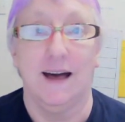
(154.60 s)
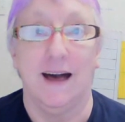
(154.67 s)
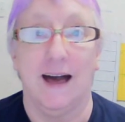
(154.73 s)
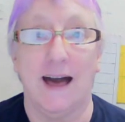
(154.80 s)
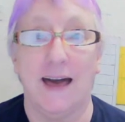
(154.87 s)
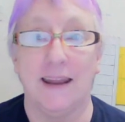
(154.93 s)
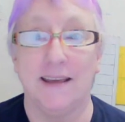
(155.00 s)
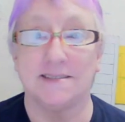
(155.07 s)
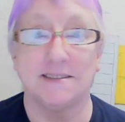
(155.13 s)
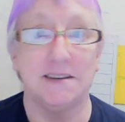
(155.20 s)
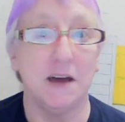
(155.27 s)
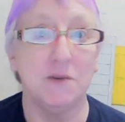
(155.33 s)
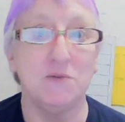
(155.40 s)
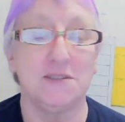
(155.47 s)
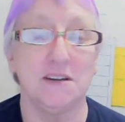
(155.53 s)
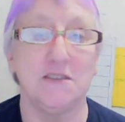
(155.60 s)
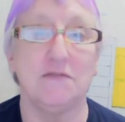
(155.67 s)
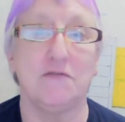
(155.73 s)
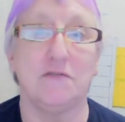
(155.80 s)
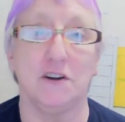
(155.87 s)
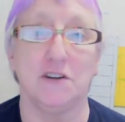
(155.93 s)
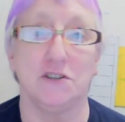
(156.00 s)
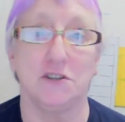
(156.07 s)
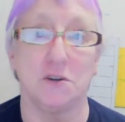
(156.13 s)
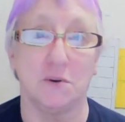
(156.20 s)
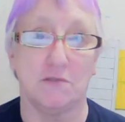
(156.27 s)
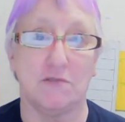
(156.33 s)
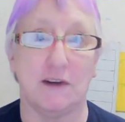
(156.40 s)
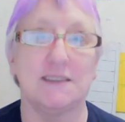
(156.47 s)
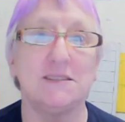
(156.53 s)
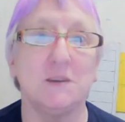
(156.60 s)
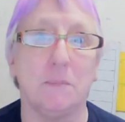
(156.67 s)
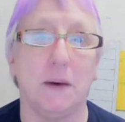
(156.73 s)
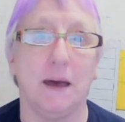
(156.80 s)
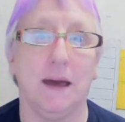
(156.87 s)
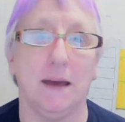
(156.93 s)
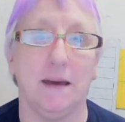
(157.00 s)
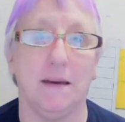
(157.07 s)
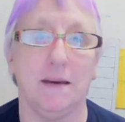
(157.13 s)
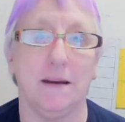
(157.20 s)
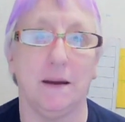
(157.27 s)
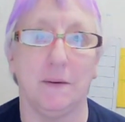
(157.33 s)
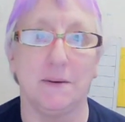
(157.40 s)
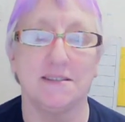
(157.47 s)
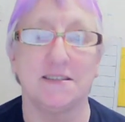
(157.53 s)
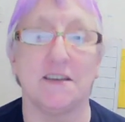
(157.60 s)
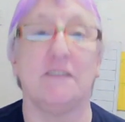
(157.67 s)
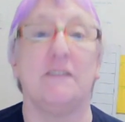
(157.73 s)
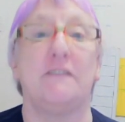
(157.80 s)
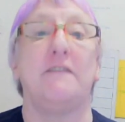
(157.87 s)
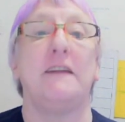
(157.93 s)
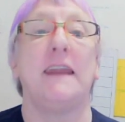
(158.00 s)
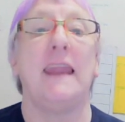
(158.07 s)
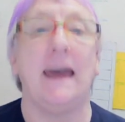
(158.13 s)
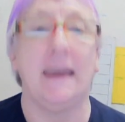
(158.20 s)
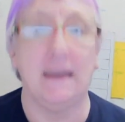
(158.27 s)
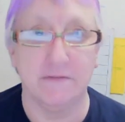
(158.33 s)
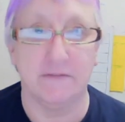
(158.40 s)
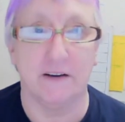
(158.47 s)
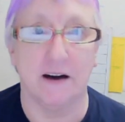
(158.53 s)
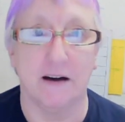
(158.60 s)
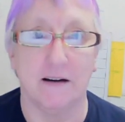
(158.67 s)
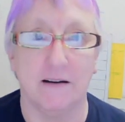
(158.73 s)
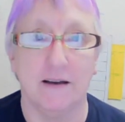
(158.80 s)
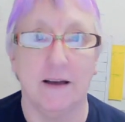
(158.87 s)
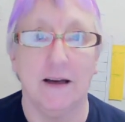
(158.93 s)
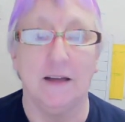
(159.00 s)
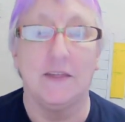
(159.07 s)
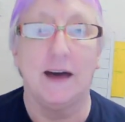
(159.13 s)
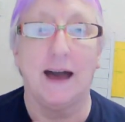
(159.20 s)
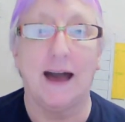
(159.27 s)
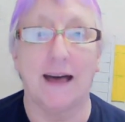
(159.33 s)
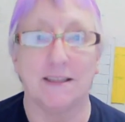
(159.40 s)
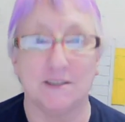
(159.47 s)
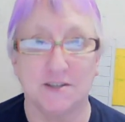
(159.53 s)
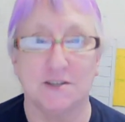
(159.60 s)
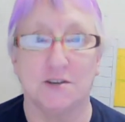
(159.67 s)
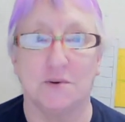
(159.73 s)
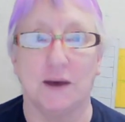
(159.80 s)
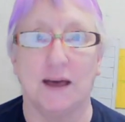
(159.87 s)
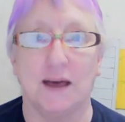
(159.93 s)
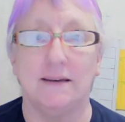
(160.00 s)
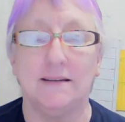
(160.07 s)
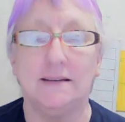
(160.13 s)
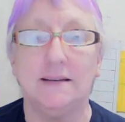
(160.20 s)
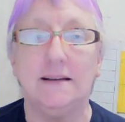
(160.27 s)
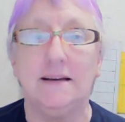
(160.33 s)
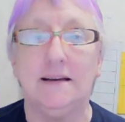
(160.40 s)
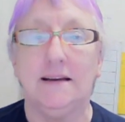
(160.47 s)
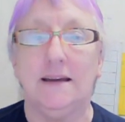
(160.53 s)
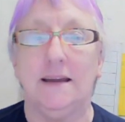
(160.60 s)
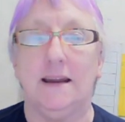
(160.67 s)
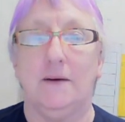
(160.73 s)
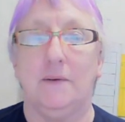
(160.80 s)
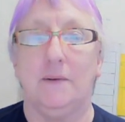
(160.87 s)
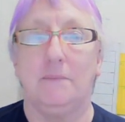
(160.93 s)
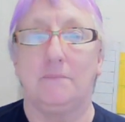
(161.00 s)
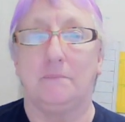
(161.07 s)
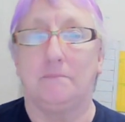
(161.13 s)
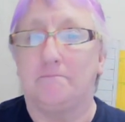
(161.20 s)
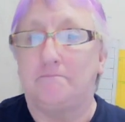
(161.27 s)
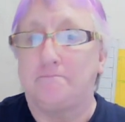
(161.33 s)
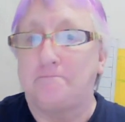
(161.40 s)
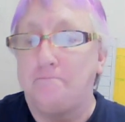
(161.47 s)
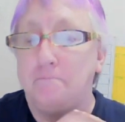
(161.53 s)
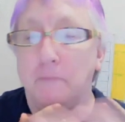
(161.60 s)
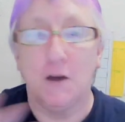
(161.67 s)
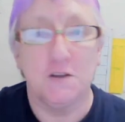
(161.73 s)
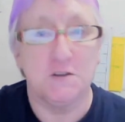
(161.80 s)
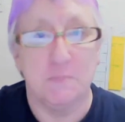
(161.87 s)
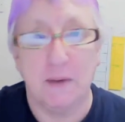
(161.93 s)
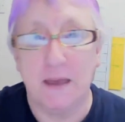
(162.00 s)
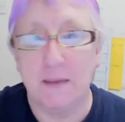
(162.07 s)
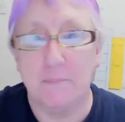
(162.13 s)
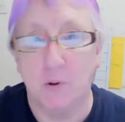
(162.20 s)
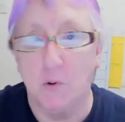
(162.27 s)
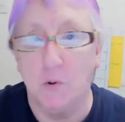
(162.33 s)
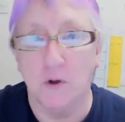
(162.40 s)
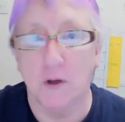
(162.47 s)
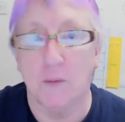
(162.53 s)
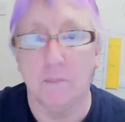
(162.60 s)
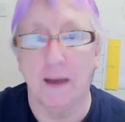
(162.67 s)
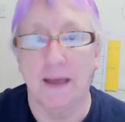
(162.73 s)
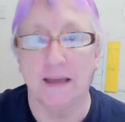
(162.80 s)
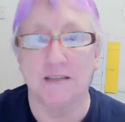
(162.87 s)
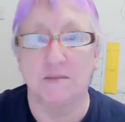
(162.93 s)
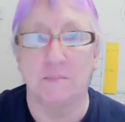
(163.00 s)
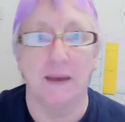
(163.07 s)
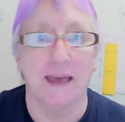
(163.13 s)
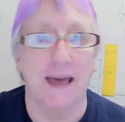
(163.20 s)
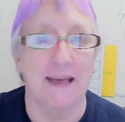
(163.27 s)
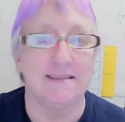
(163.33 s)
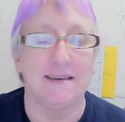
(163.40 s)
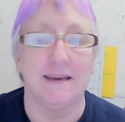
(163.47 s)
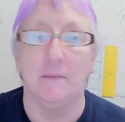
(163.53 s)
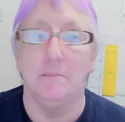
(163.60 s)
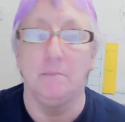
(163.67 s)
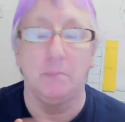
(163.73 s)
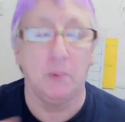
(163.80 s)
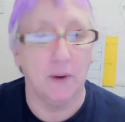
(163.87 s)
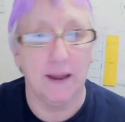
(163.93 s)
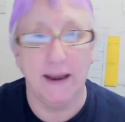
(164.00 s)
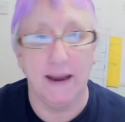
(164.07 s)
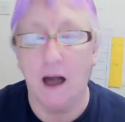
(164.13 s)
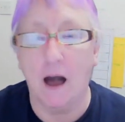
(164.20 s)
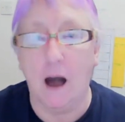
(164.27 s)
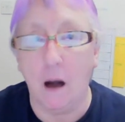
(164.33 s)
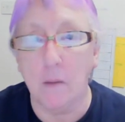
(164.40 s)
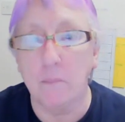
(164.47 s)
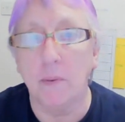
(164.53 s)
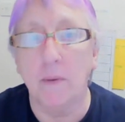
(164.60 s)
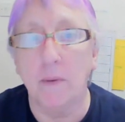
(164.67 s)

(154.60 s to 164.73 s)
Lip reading: And it's no different to a recipe. It's the flavor that adds to it. Most people can make spaghetti and boil it up,